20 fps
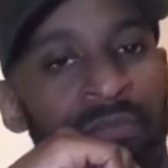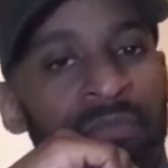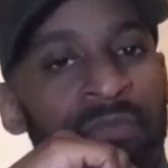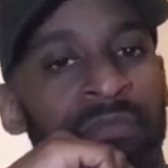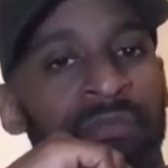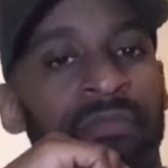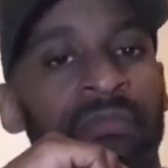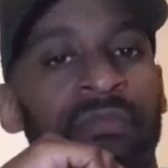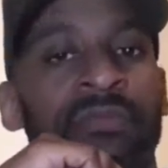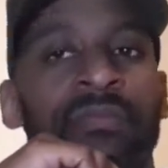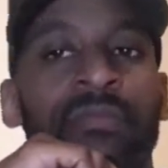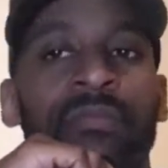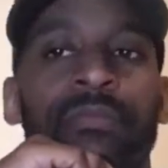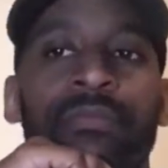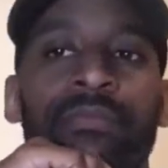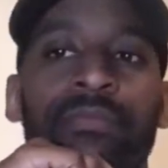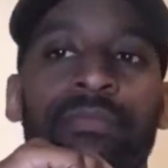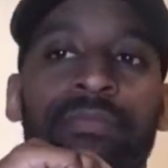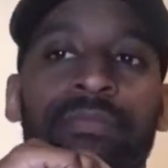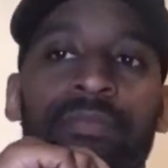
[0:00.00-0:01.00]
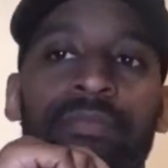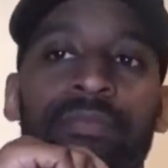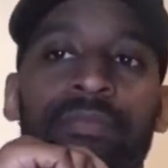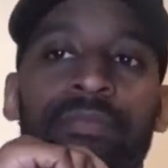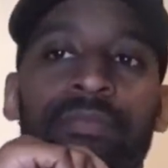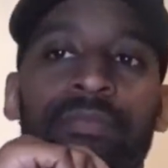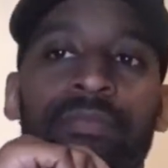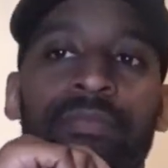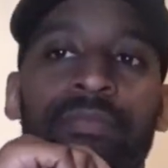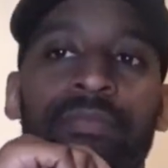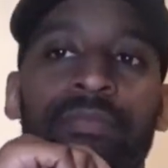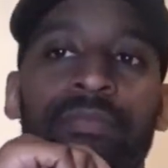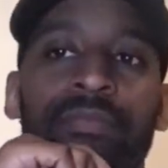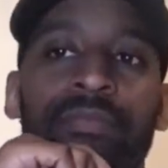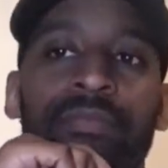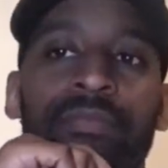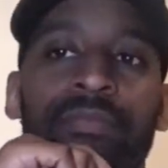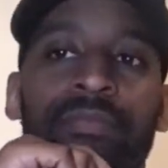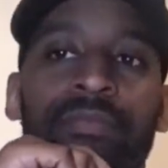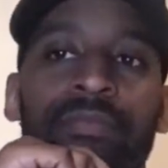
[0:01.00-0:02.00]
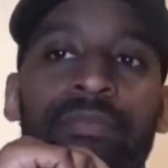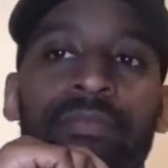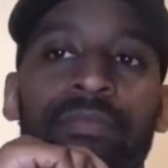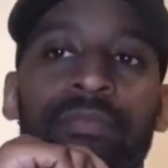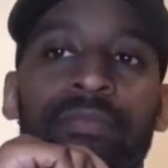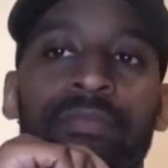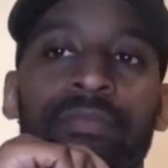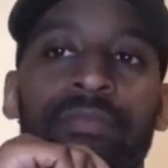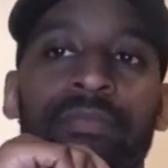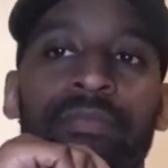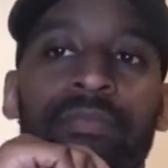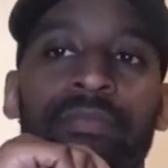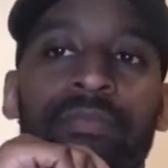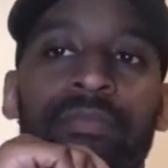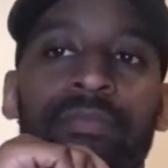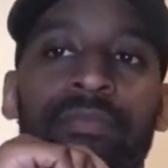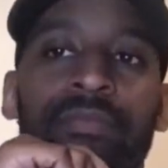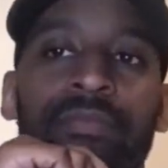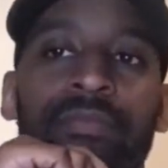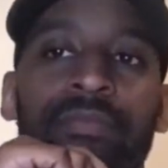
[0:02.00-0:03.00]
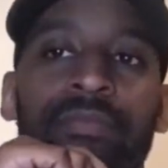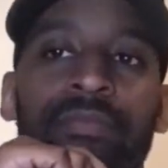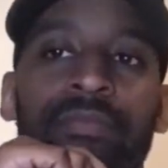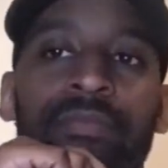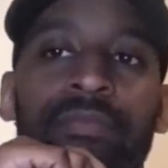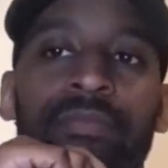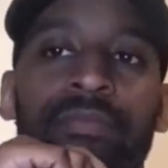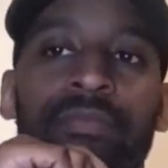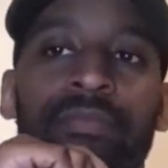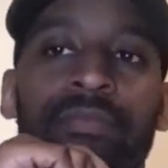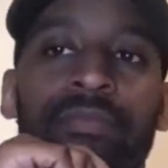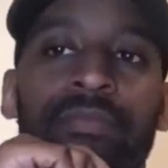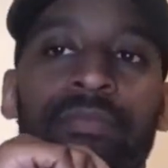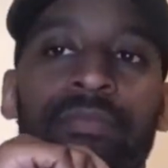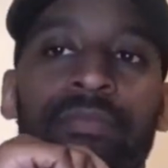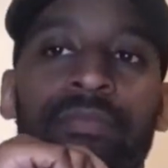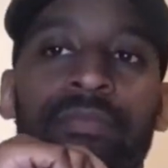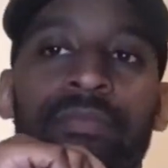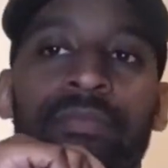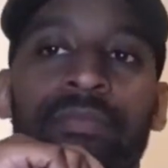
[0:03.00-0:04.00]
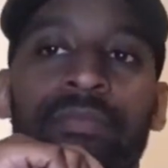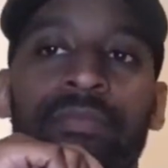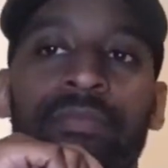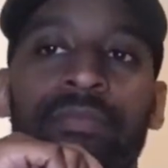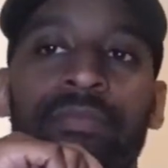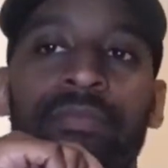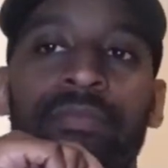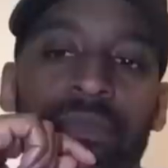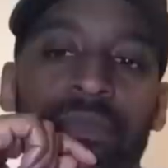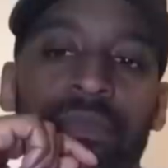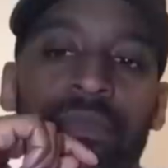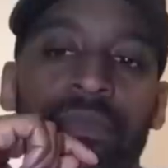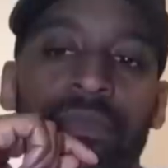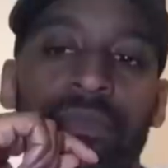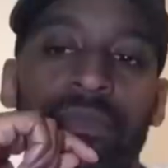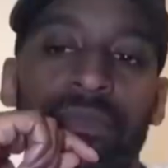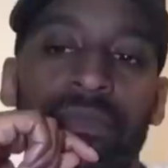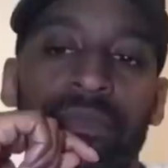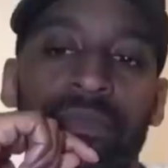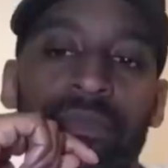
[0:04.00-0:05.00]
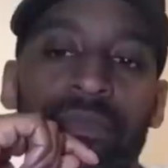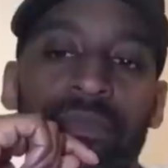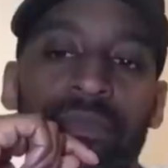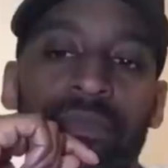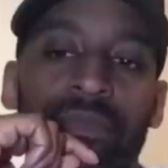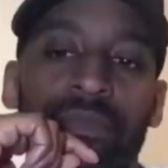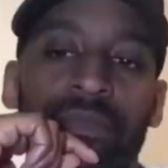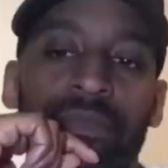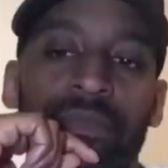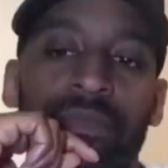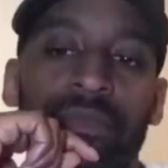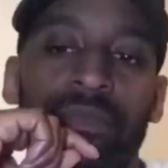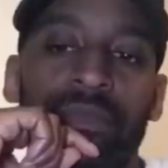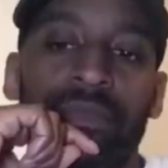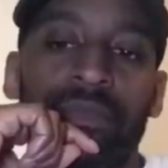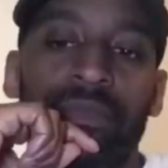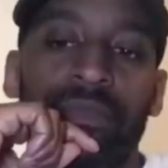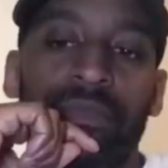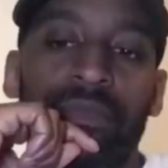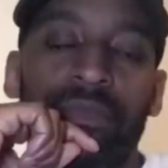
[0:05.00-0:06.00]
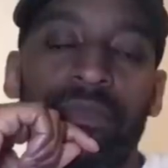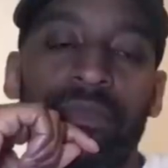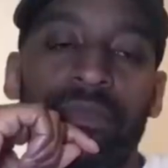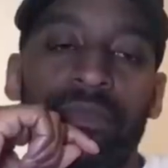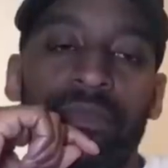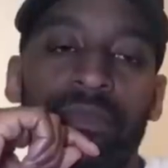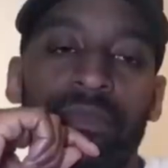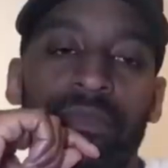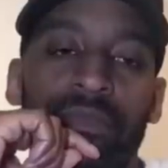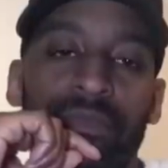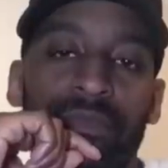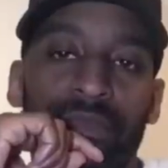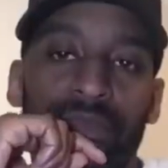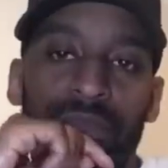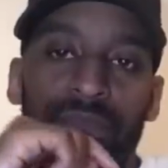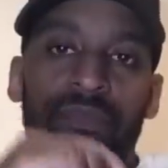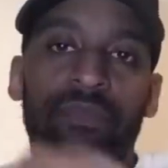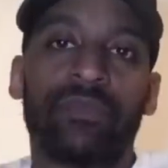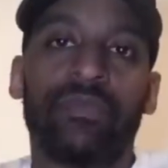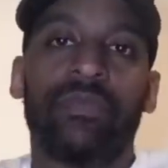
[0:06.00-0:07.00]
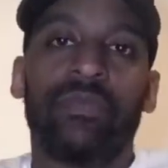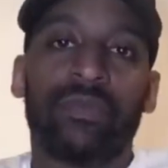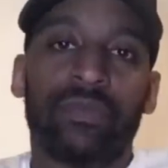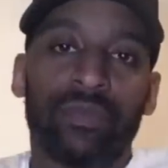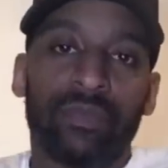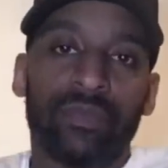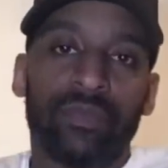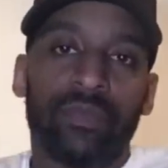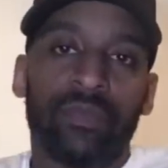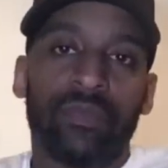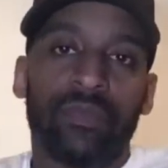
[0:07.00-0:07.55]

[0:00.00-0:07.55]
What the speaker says: [no speech]